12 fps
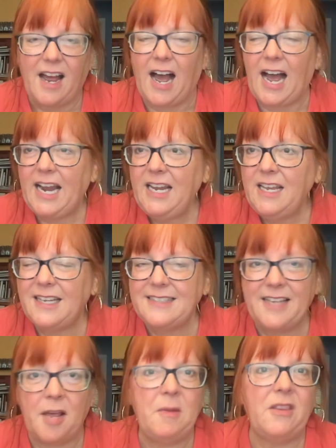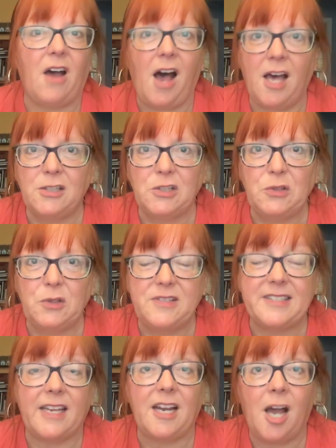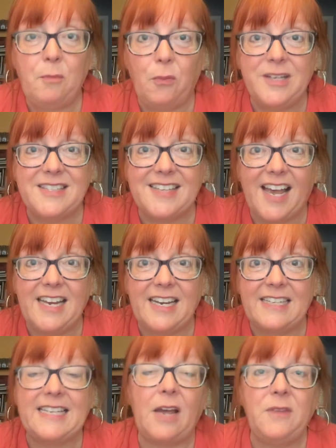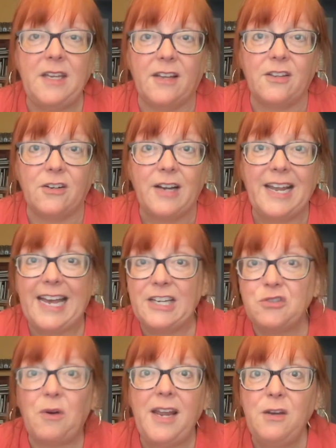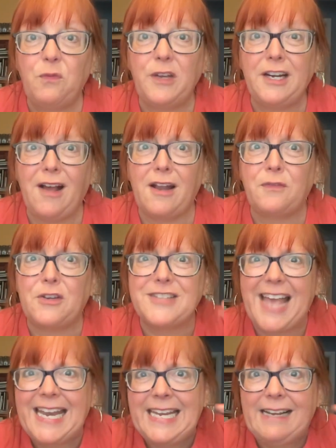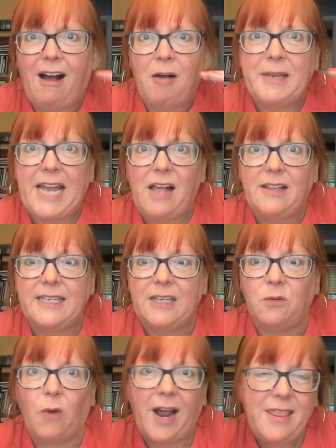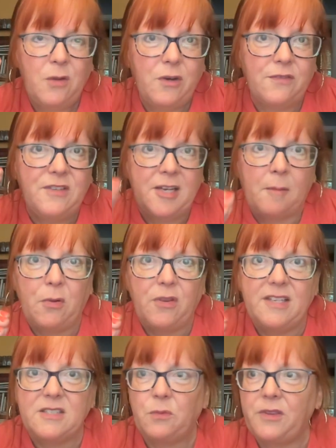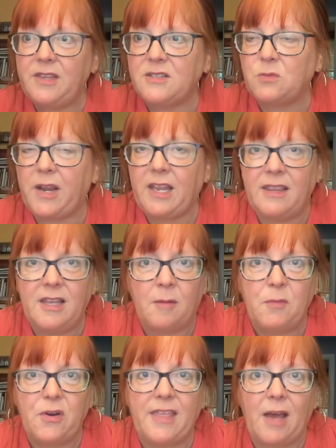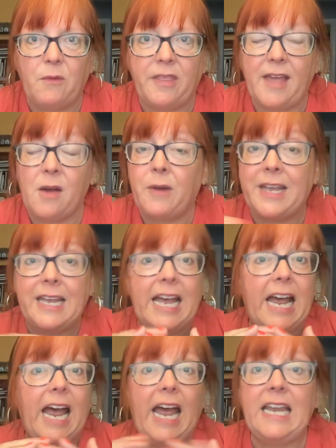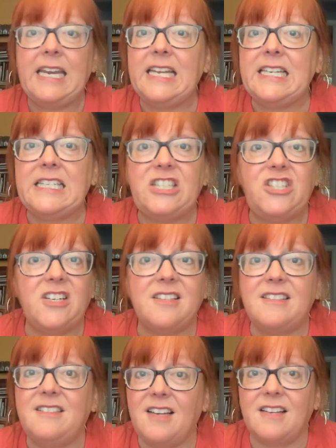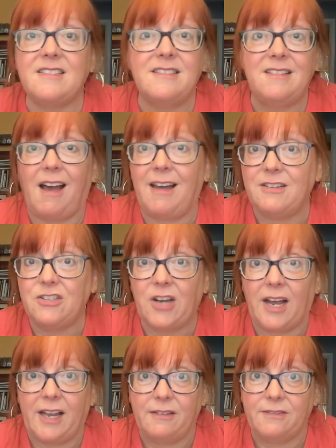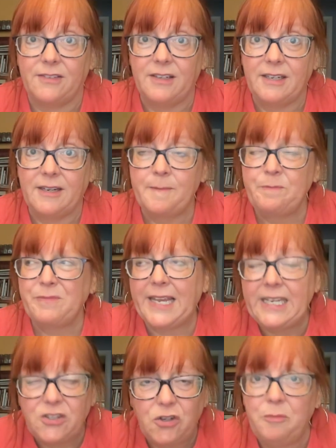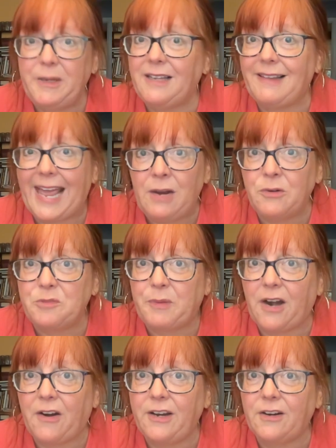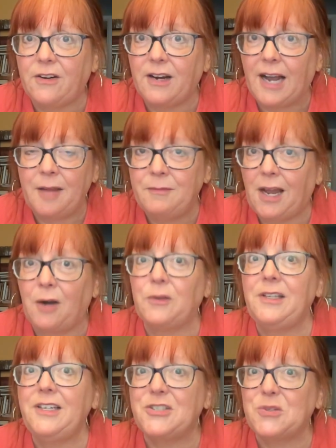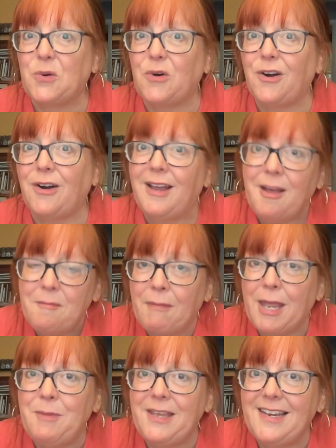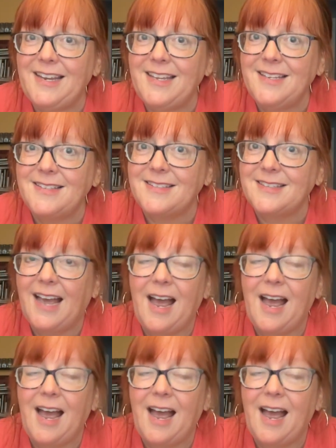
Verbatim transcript: I examined the Honolulu set up one side and down the other and tried to figure out if there's any commonality and why they would have numbered this one this way and numbered that one that way, and it just does not jive. It could be a language barrier. I'm not really sure. Maybe it is,